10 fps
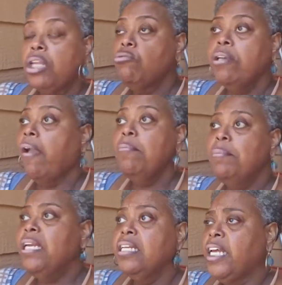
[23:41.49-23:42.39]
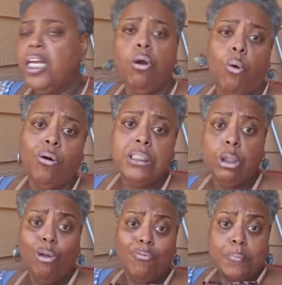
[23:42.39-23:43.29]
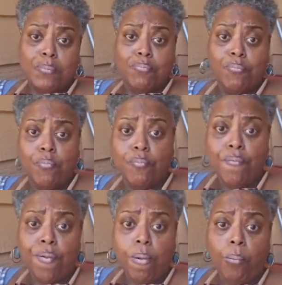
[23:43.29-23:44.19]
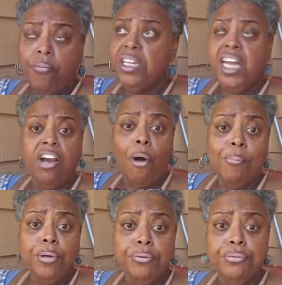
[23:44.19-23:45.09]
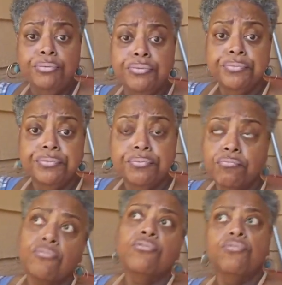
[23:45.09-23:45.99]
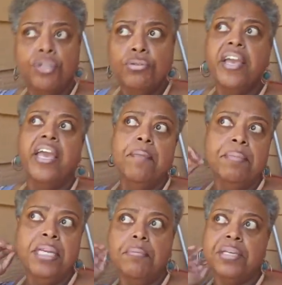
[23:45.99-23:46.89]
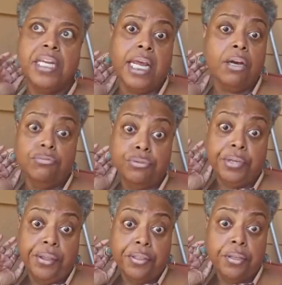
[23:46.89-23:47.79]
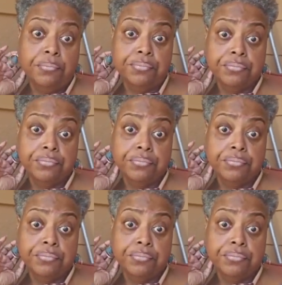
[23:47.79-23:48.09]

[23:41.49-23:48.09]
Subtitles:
You can't beat a dead horse. It ain't gonna move. Well, you can beat it, but it ain't going to do nothing.